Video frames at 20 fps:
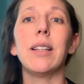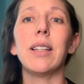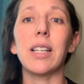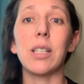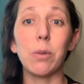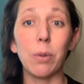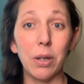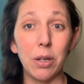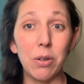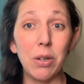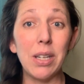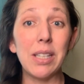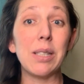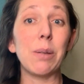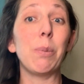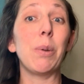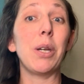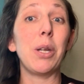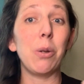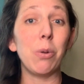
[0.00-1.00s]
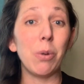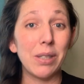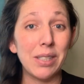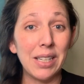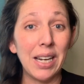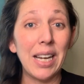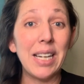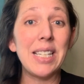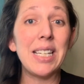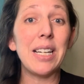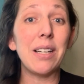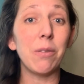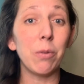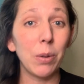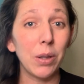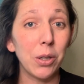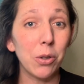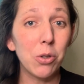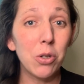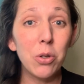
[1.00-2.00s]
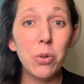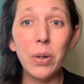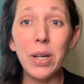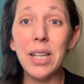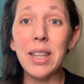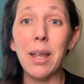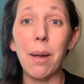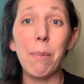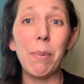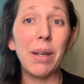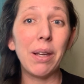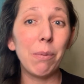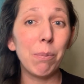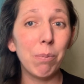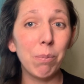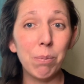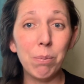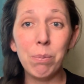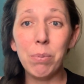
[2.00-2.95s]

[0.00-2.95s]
That's why you need somebody who has an idea of what they're doing, that big